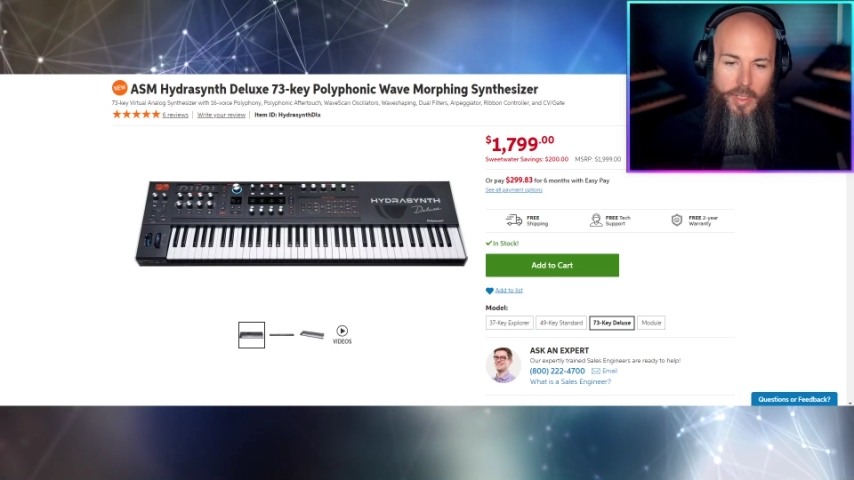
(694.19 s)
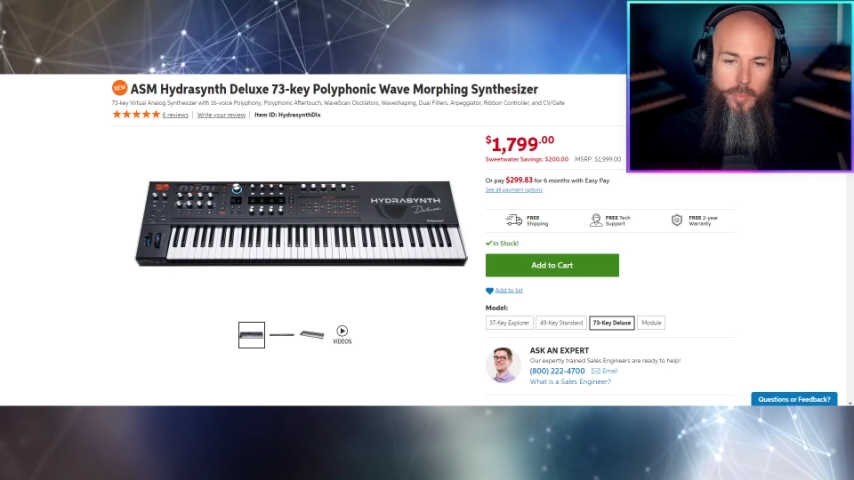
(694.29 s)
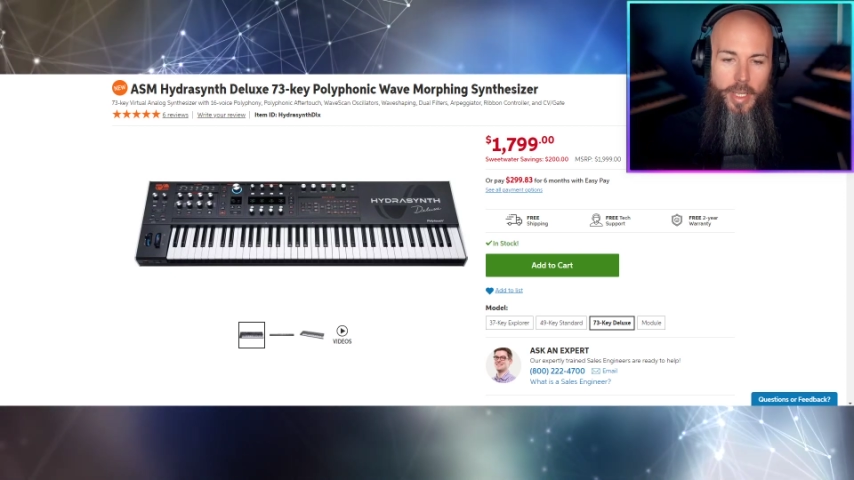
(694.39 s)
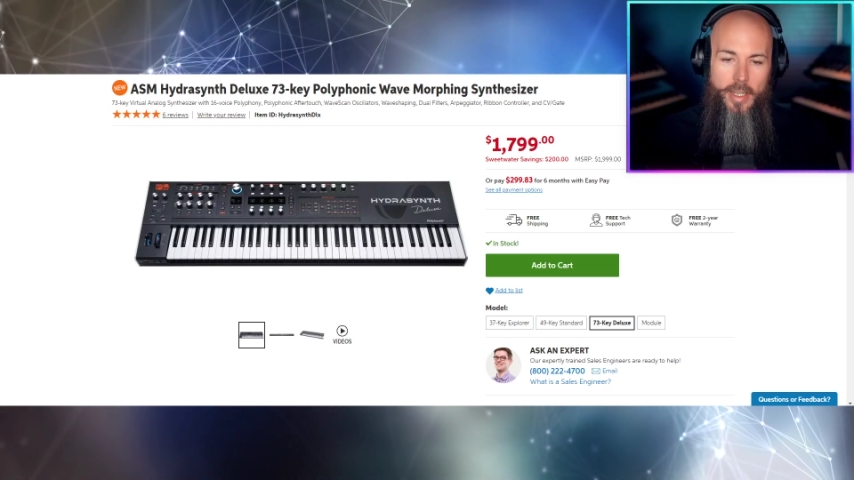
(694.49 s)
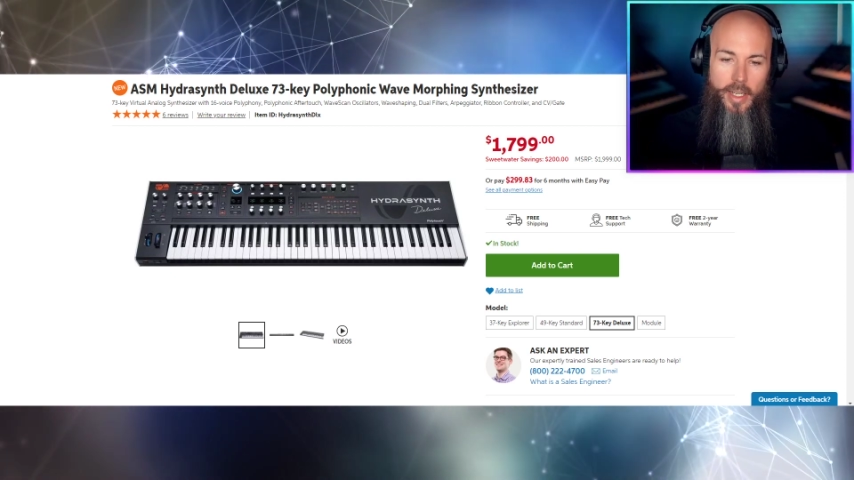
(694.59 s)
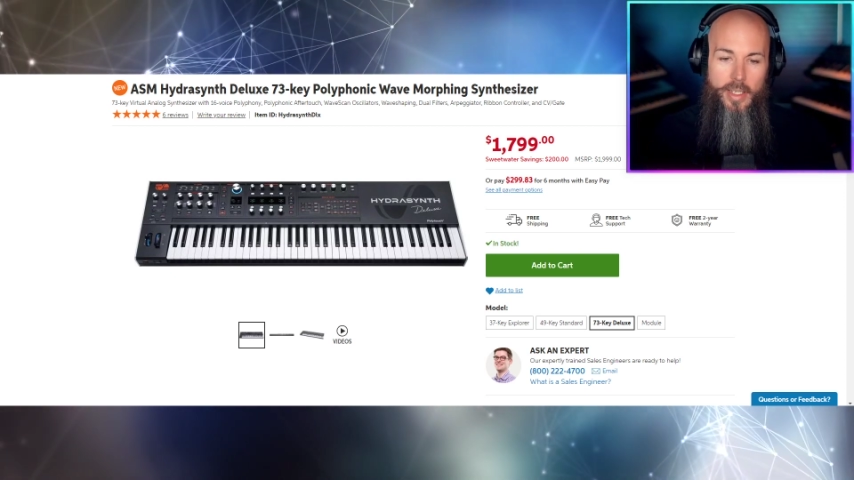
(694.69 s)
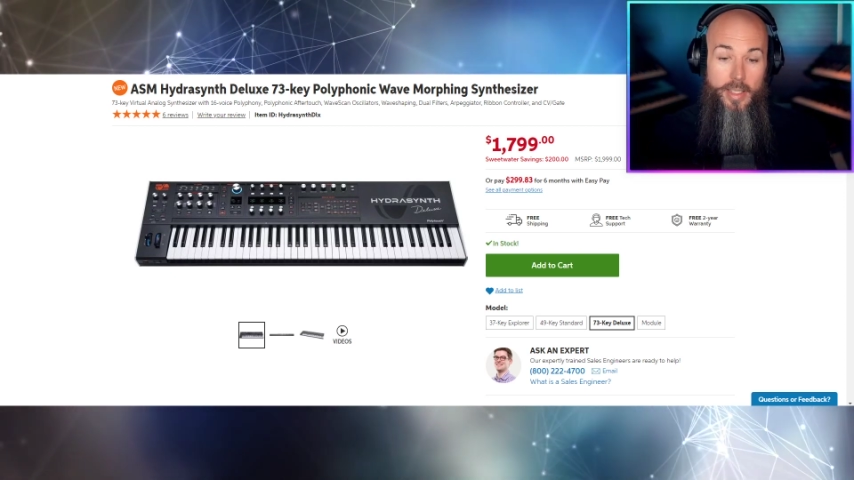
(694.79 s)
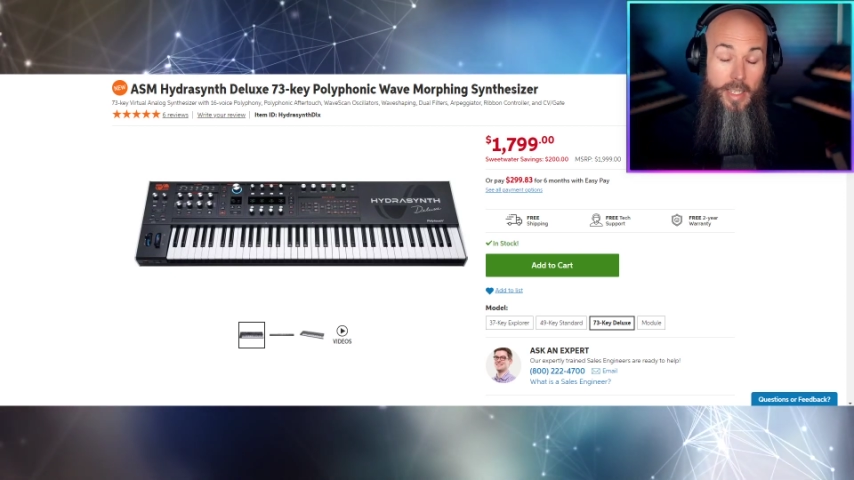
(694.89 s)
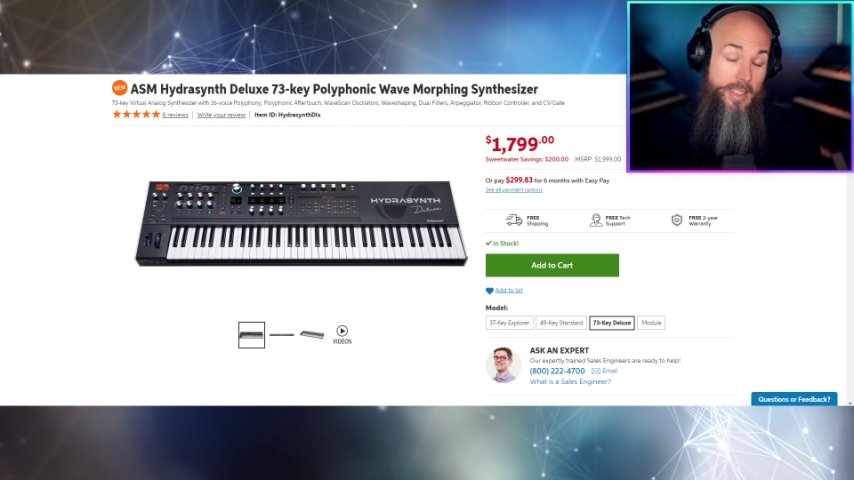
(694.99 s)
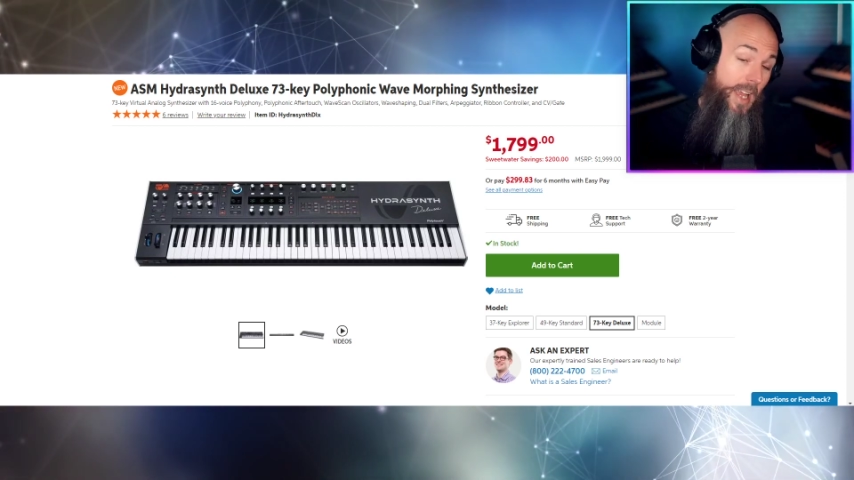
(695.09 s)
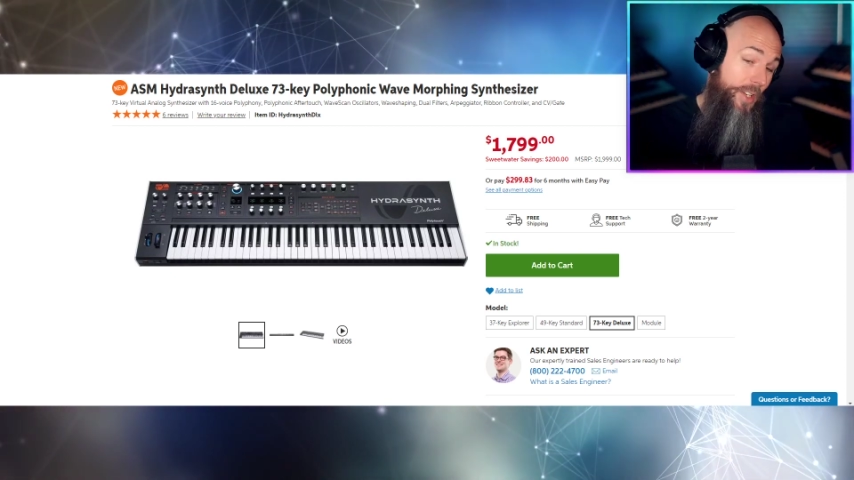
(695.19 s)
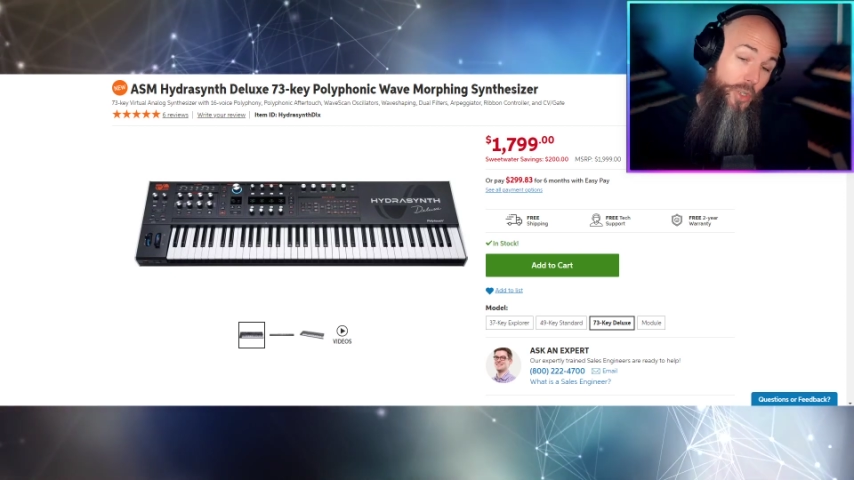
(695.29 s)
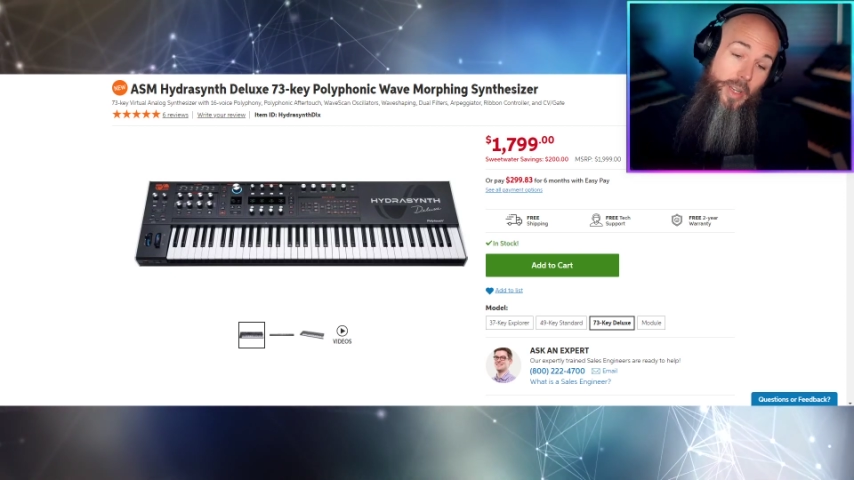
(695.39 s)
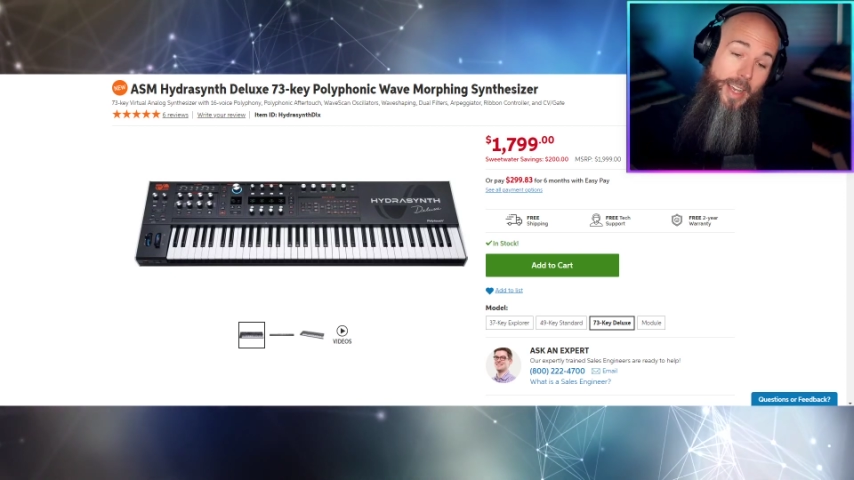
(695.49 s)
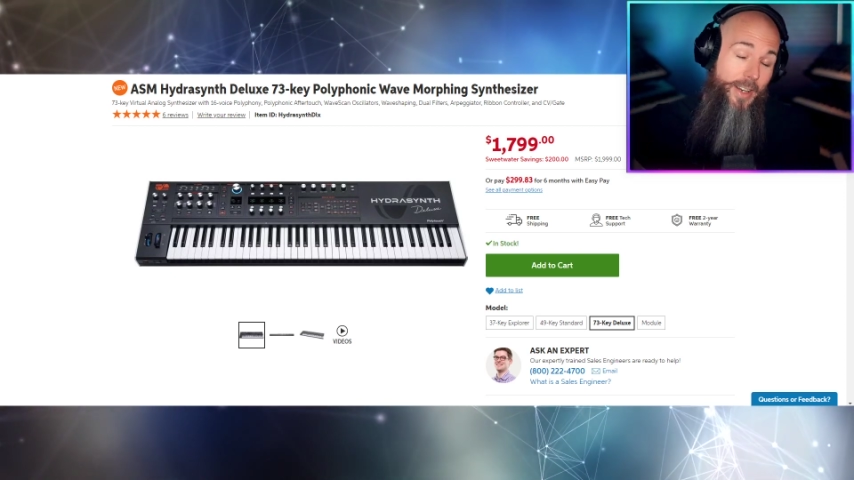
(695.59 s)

is because it's actually